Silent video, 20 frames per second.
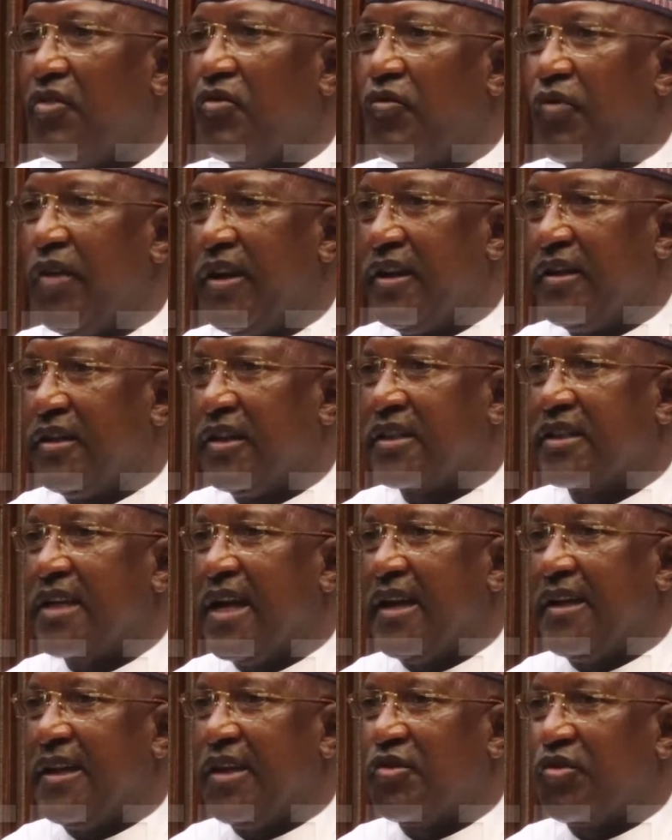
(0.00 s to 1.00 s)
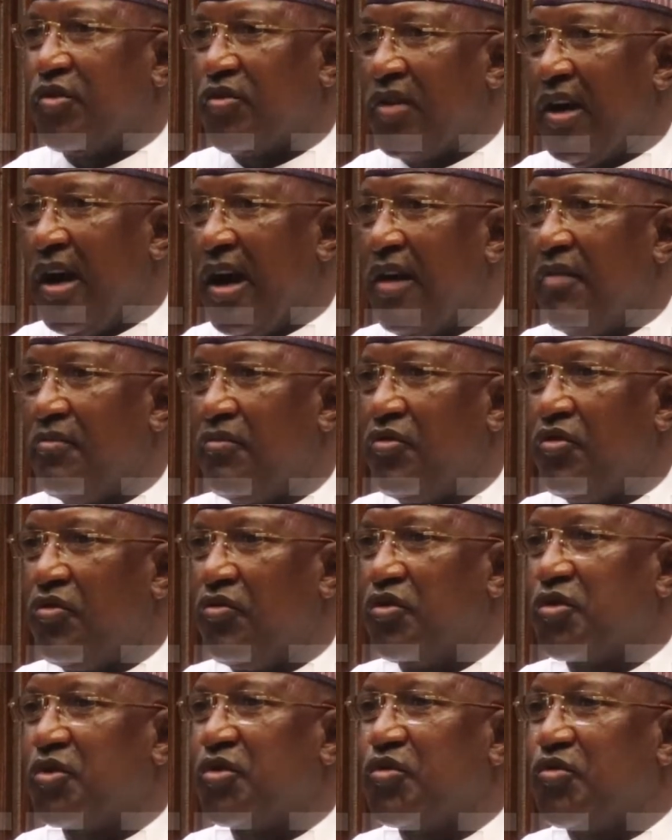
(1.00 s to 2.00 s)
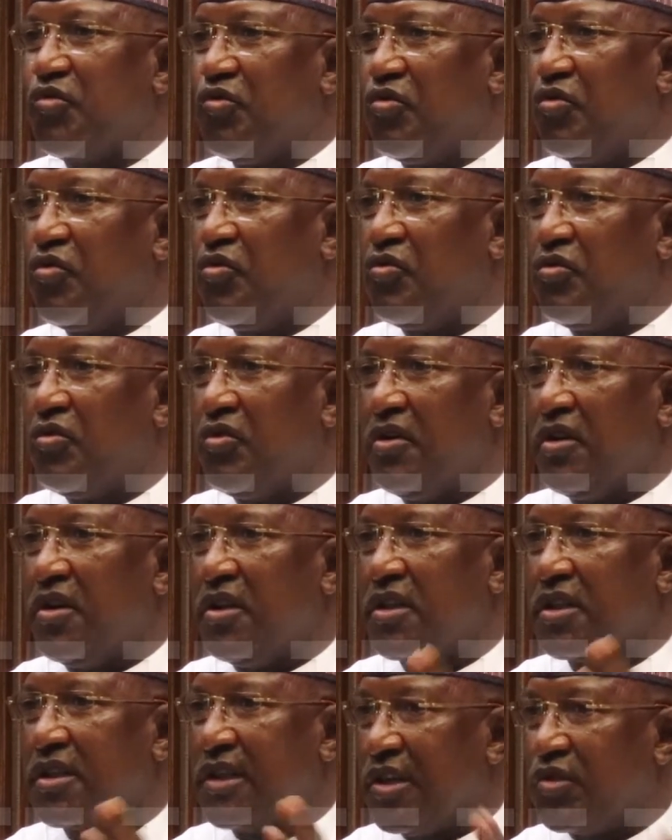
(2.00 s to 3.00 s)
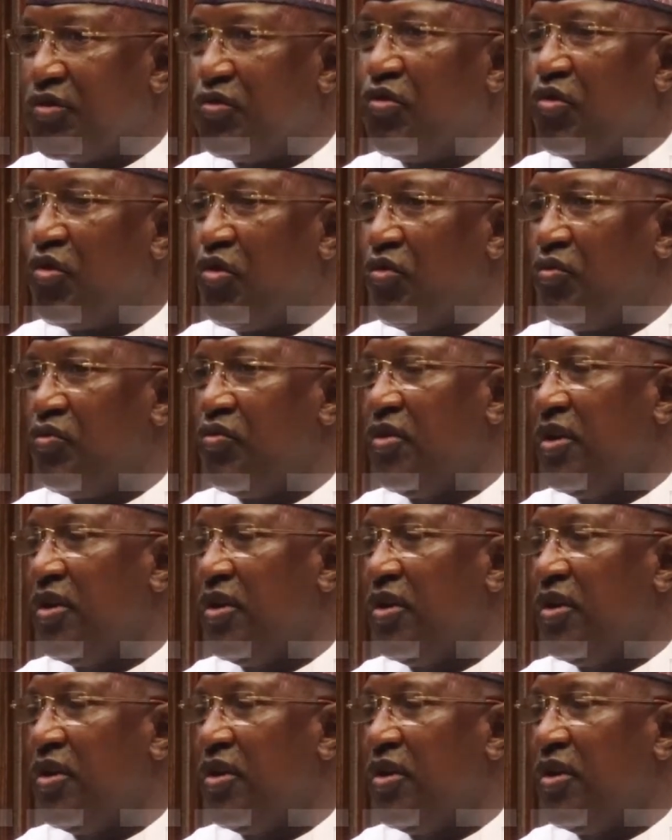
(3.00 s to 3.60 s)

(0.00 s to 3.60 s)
we decided to come with two set groups.